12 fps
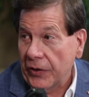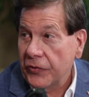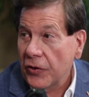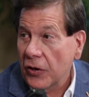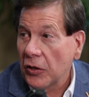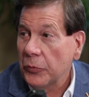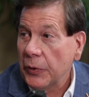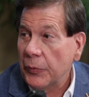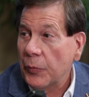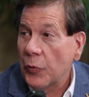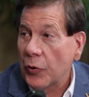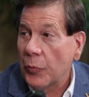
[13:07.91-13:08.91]
Let's talk a little
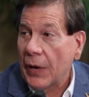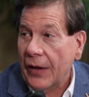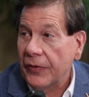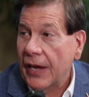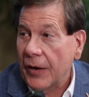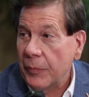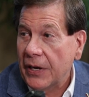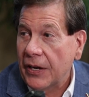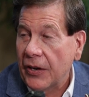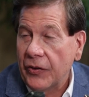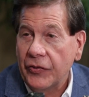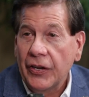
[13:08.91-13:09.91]
bit more about that
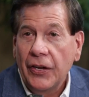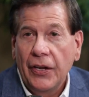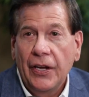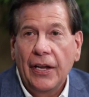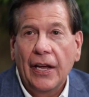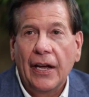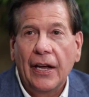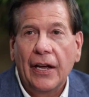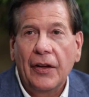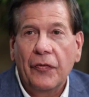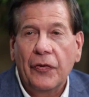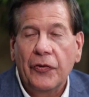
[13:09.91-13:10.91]
because
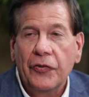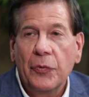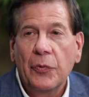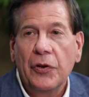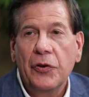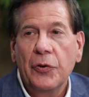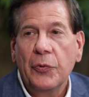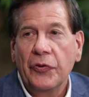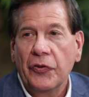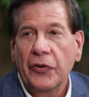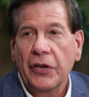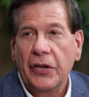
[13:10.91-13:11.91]
for someone who
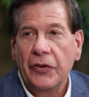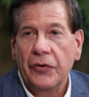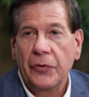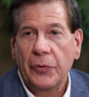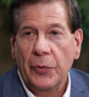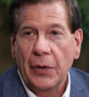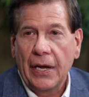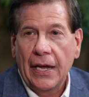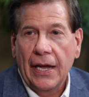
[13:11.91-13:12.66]
is looking to